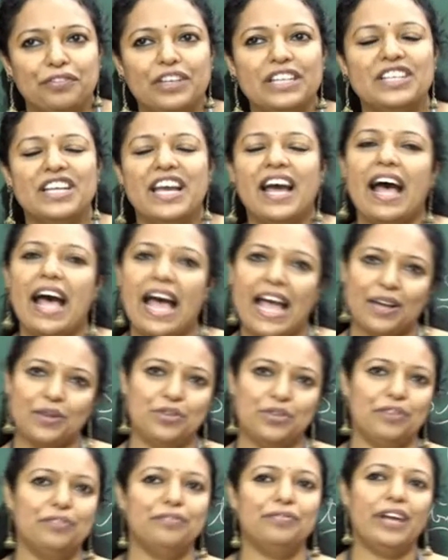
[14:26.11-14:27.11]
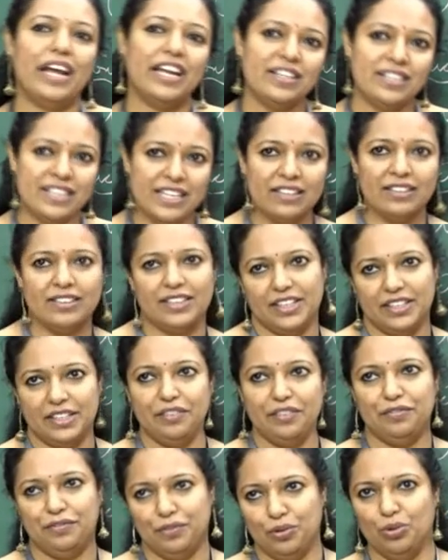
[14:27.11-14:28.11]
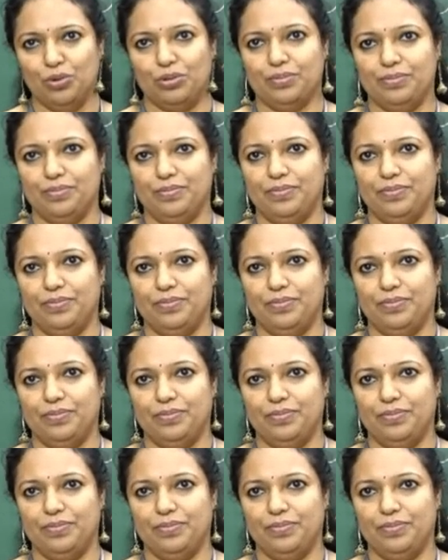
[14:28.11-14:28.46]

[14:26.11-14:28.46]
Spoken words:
India Act of 1934.